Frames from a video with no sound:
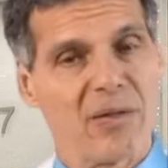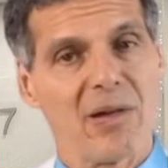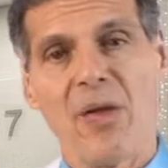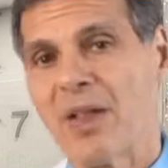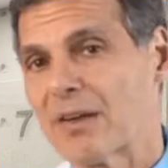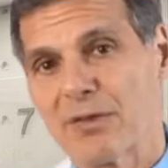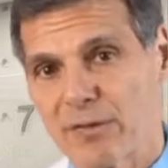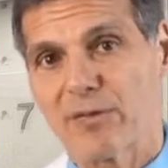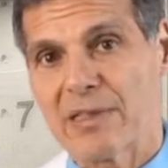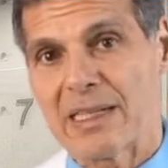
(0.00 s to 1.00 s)
They're all there for
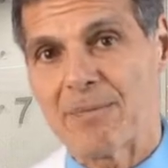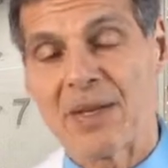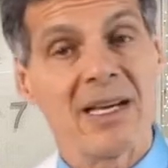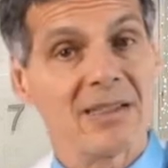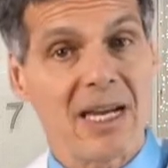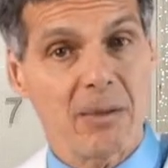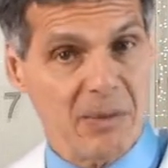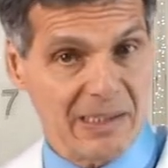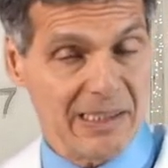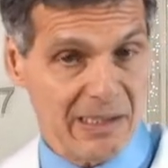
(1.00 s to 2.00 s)
free to help
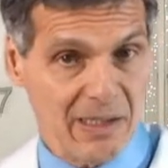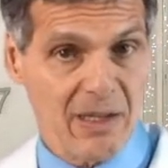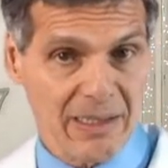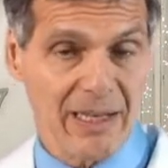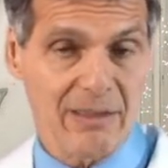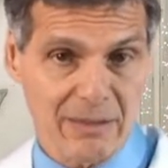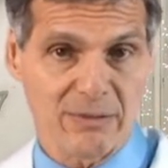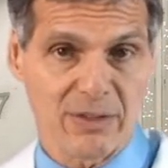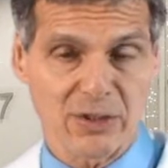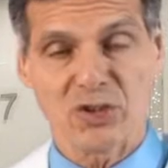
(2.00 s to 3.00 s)
you lead a long, healthy,
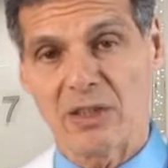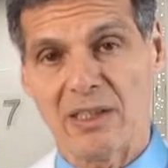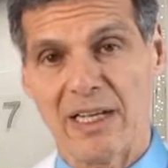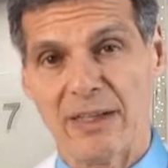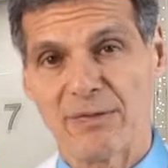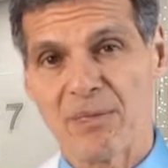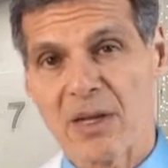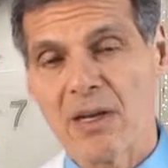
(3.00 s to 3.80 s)
functional life.